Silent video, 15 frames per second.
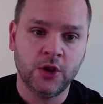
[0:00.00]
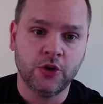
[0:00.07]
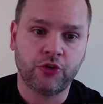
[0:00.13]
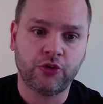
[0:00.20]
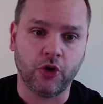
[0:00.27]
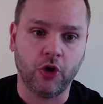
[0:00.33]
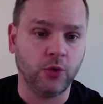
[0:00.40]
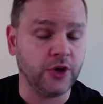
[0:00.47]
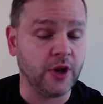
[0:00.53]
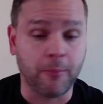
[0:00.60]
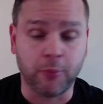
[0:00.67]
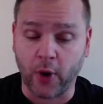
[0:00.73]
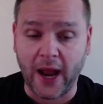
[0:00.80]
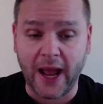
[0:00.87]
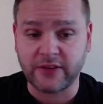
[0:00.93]
So
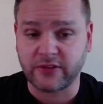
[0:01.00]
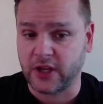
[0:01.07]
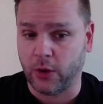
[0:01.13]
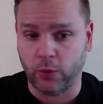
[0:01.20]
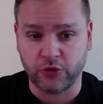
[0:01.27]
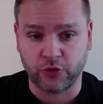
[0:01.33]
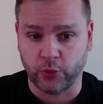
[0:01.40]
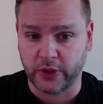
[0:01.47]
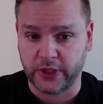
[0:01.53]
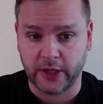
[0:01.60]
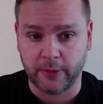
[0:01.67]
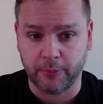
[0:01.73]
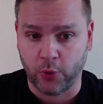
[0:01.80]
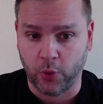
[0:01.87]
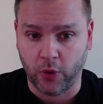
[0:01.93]
Nebraska was really
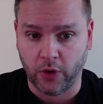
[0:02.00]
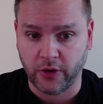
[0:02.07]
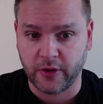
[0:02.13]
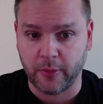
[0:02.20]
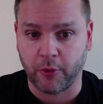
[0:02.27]
important.